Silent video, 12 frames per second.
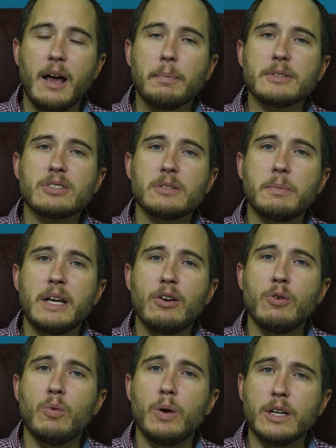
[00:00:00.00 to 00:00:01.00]
help us to be
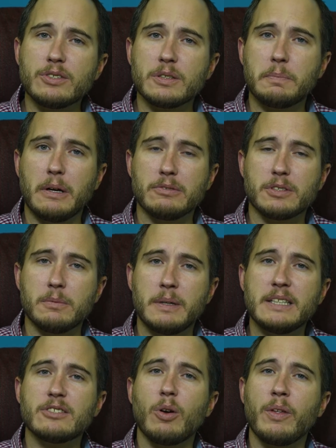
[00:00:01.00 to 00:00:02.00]
who we're supposed to
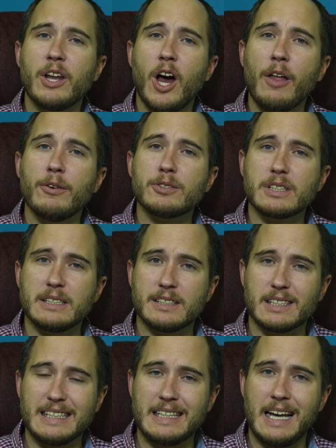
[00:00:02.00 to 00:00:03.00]
be so that others can
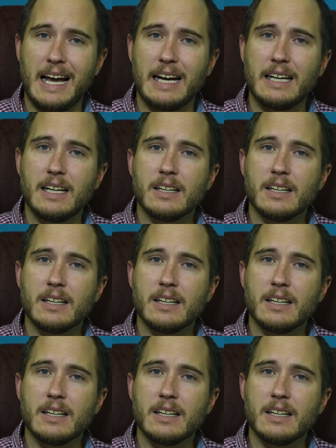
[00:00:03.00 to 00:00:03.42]
see that.